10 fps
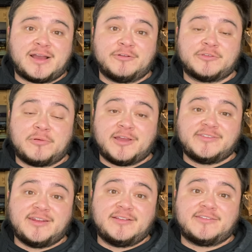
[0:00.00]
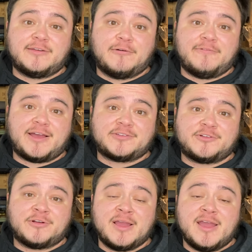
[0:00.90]
I was surprised it didn't sell
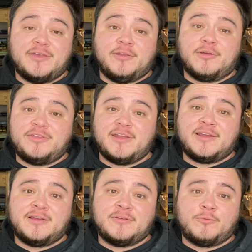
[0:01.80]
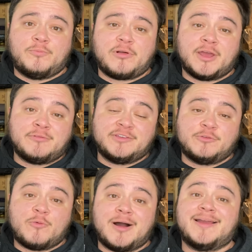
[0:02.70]
faster. The only thing, probably
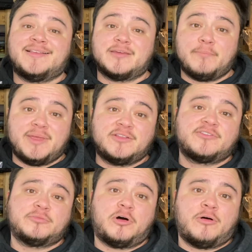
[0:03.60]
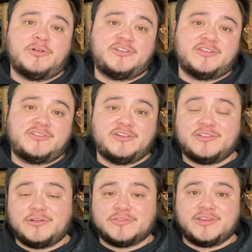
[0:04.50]
reason why, it's a men's small, which is, you
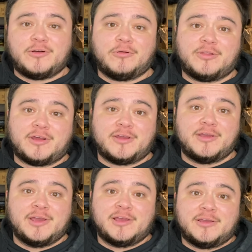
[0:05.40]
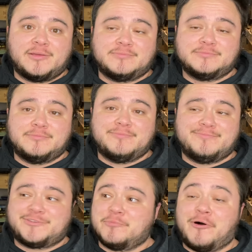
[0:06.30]
just don't see a whole lot of
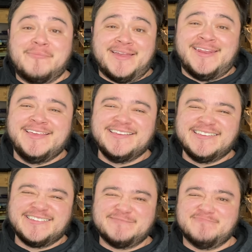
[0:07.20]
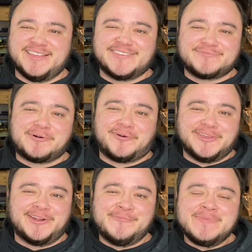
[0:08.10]
small men, men small,
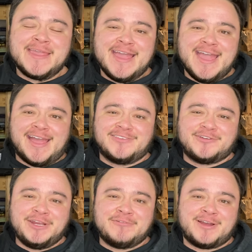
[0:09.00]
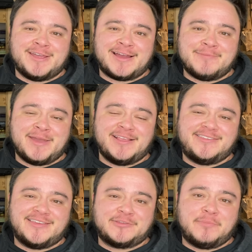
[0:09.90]
you know? And so anyway, I paid
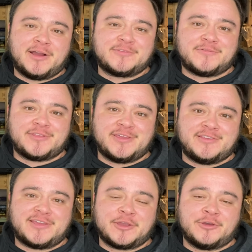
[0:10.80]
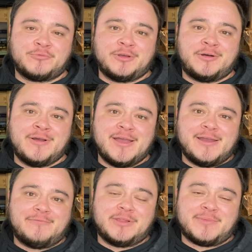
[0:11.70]
$6 for this at Goodwill,
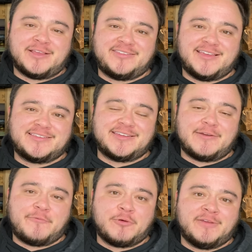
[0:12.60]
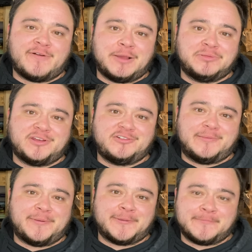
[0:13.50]
flipped my 6 into 45 plus
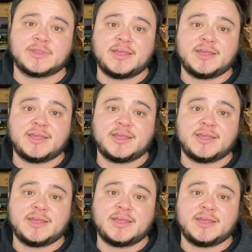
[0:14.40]
shipping.